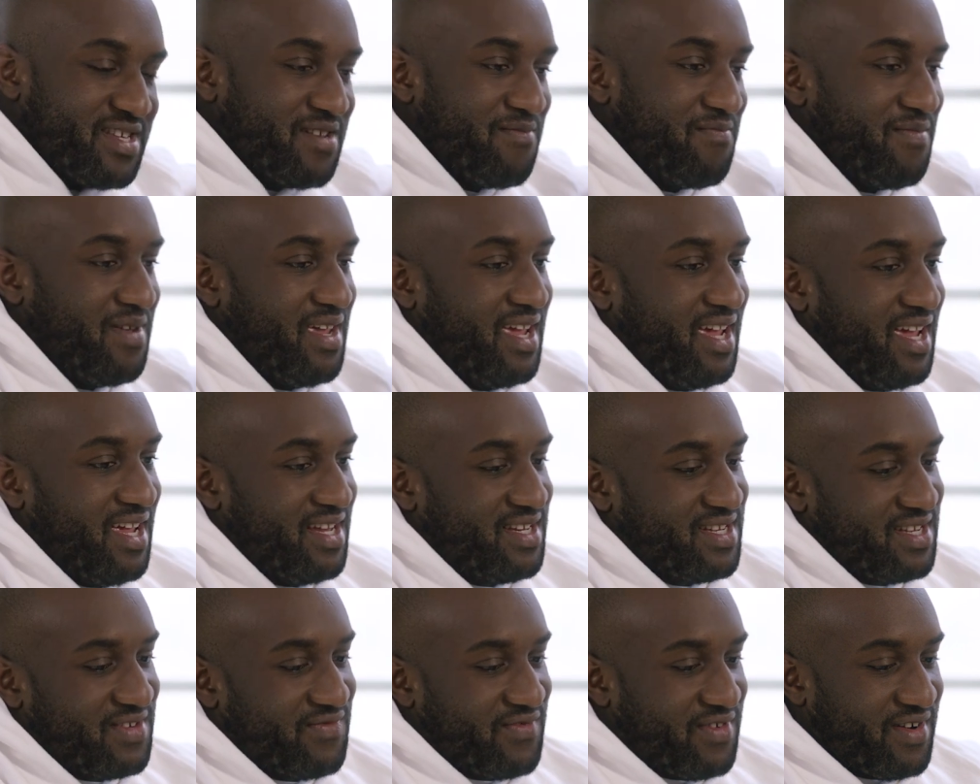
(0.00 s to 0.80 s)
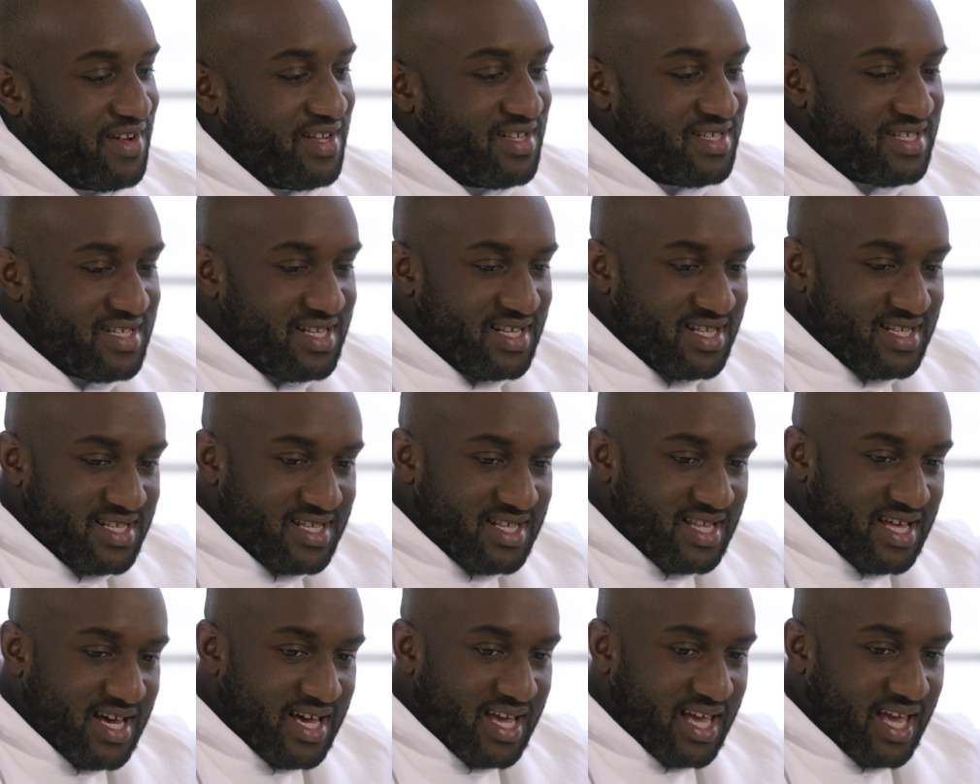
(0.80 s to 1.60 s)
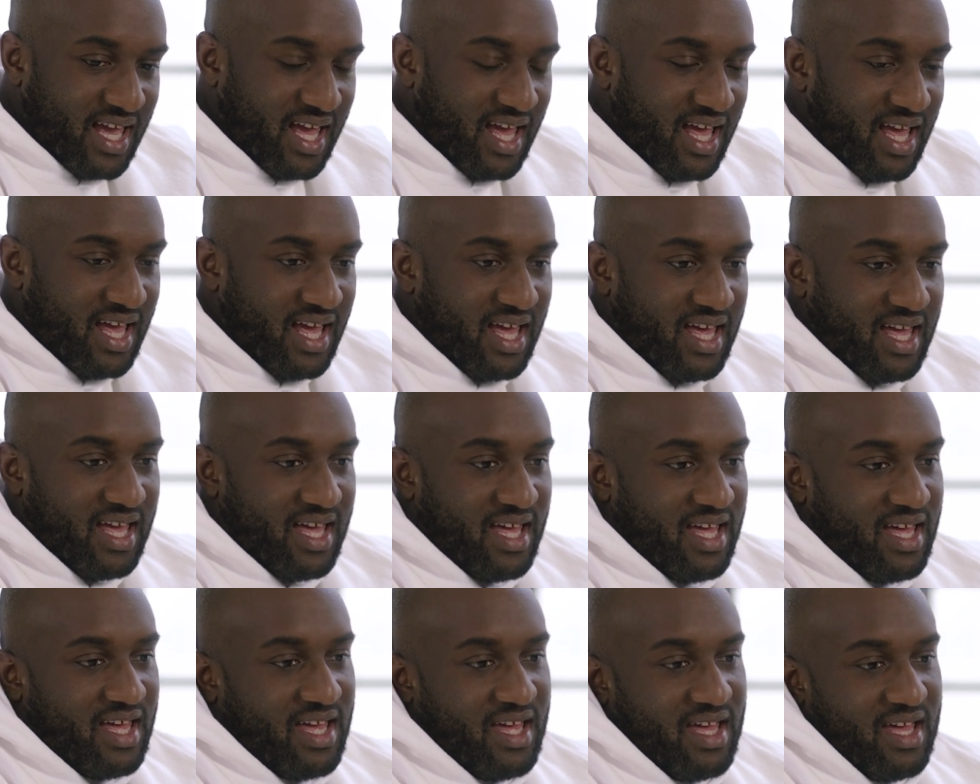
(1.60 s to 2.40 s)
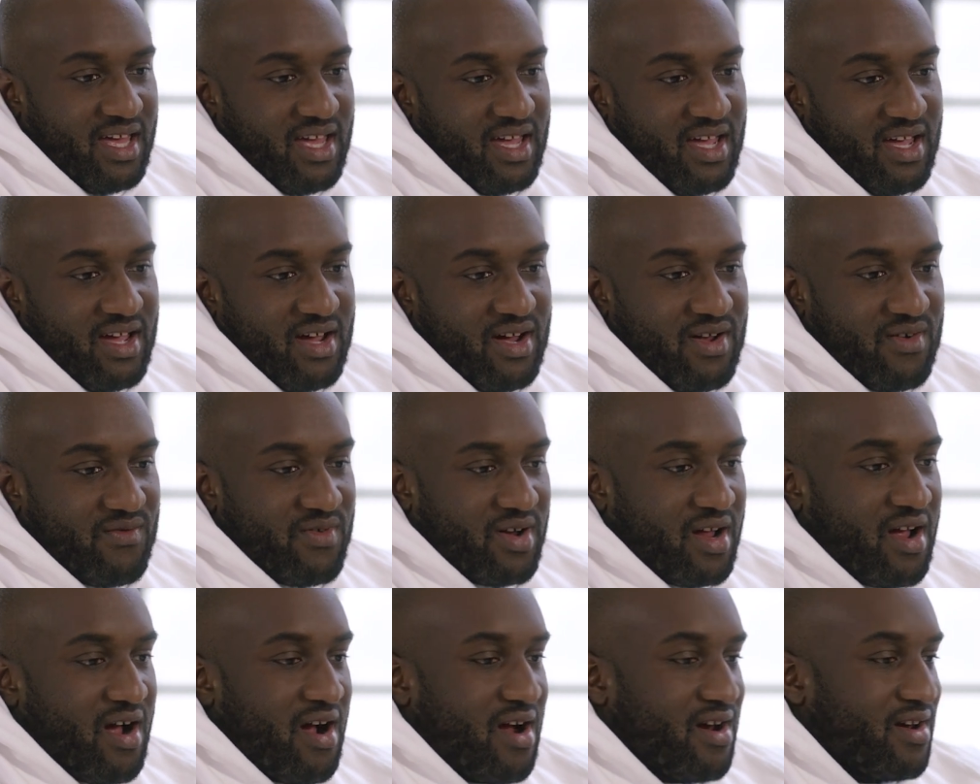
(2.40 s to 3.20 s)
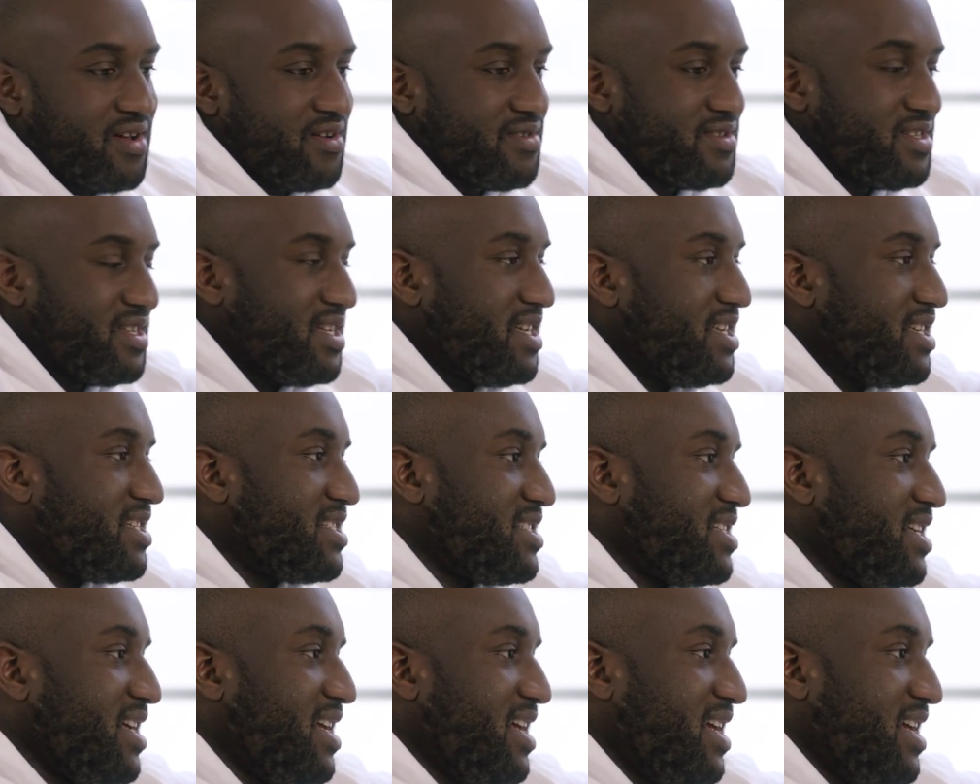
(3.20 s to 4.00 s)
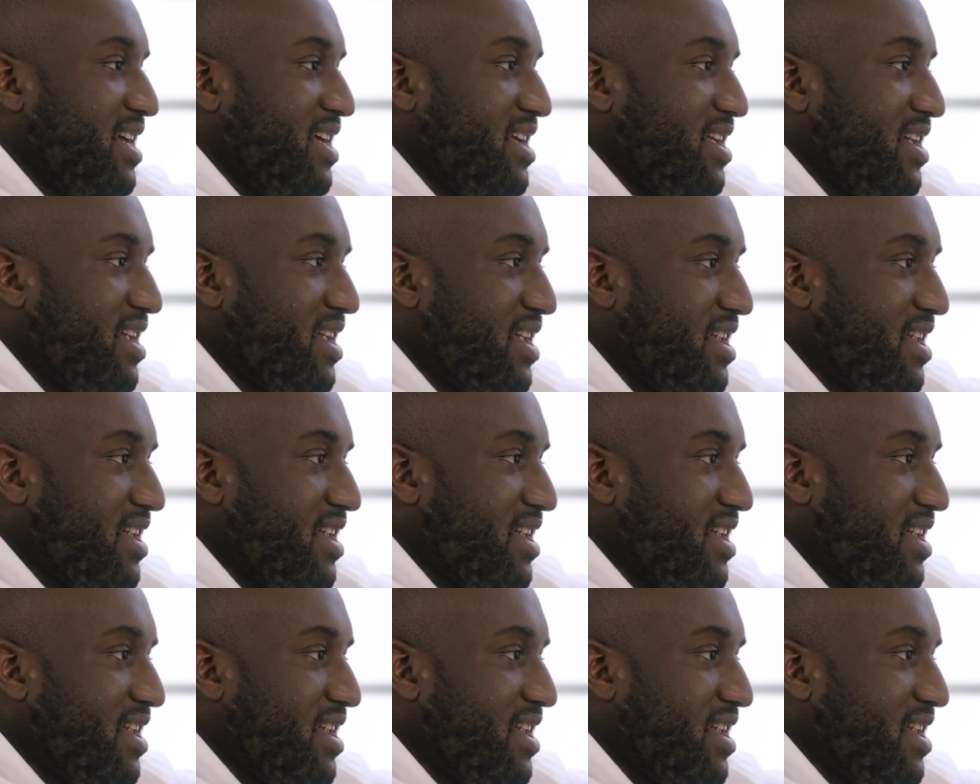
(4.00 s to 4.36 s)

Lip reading: To me, just for instance, like, Riccardo Tisci